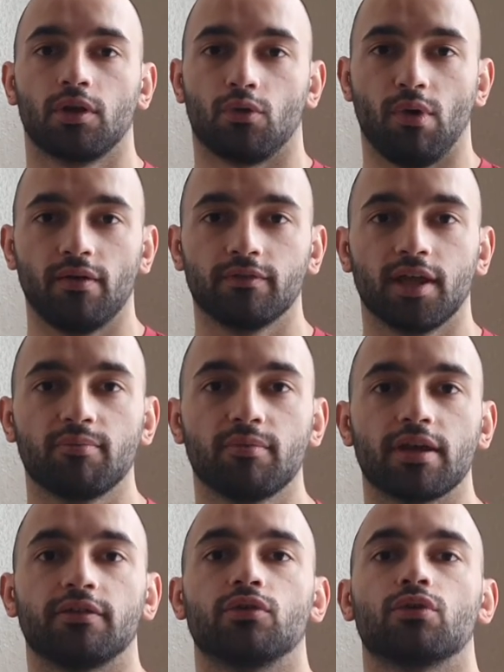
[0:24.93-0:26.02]
One of them
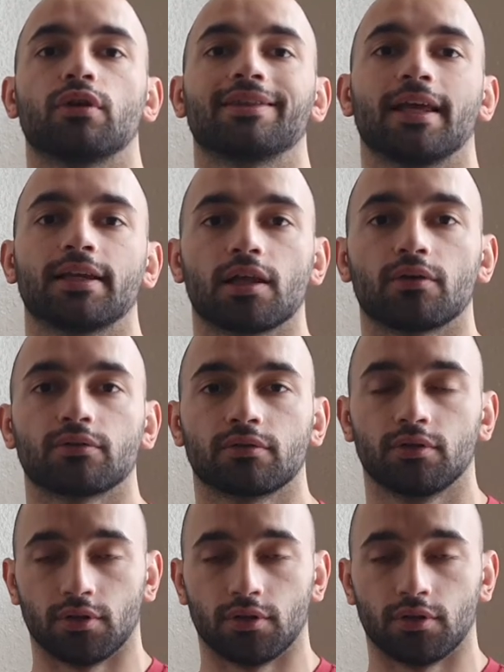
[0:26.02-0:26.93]
is during takedowns.